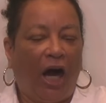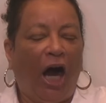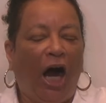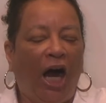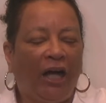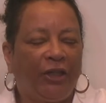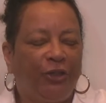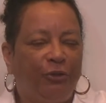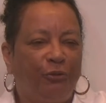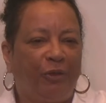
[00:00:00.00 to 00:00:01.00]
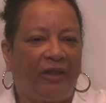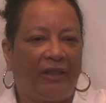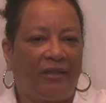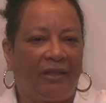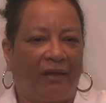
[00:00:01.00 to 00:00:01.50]
argued with
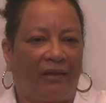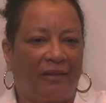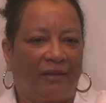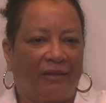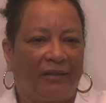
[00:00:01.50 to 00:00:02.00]
each other,